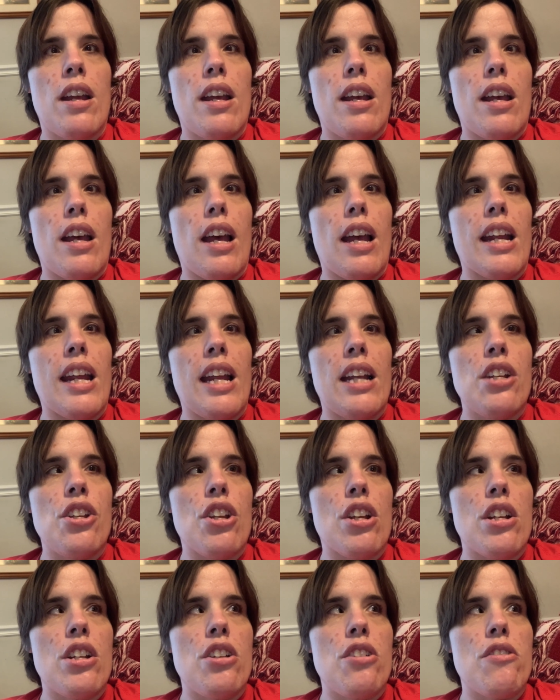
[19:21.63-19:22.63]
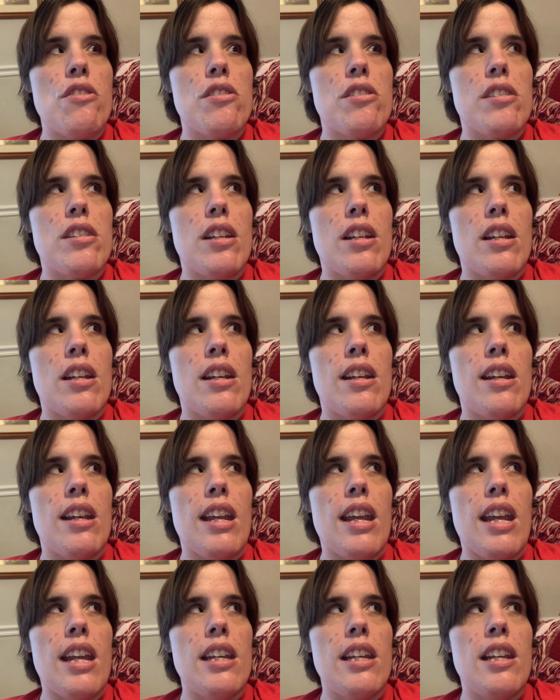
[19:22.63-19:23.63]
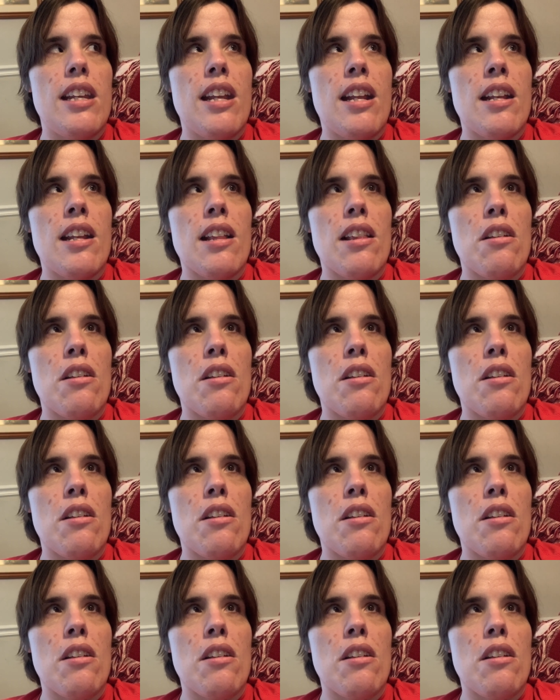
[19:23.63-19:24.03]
again, you can use the handy dandy